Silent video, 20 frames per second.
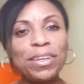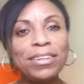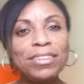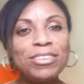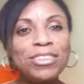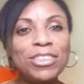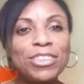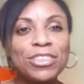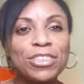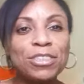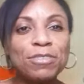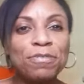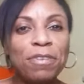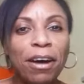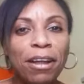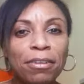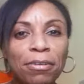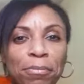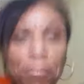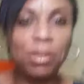to just
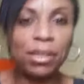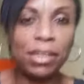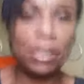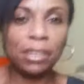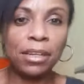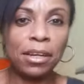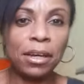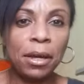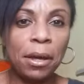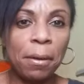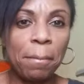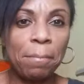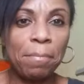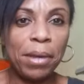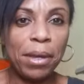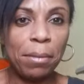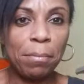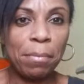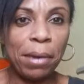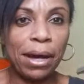follow me
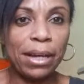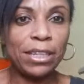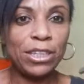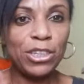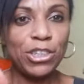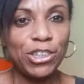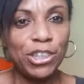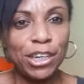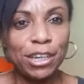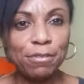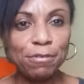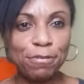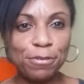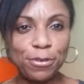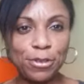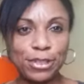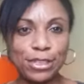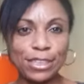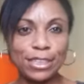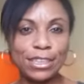make my chicken
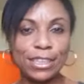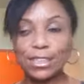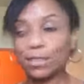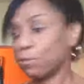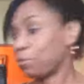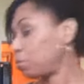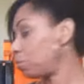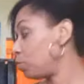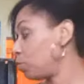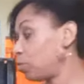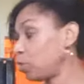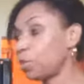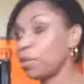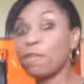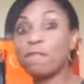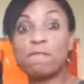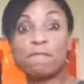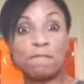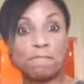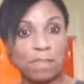foot
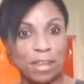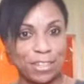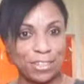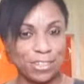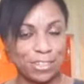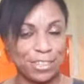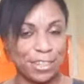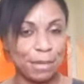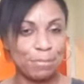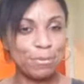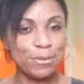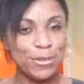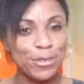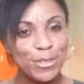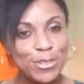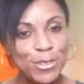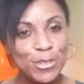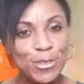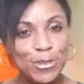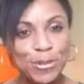vegetable
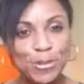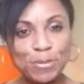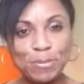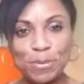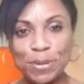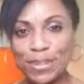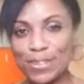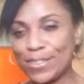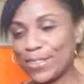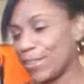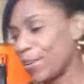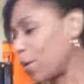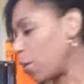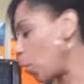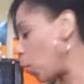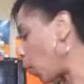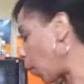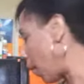soup. So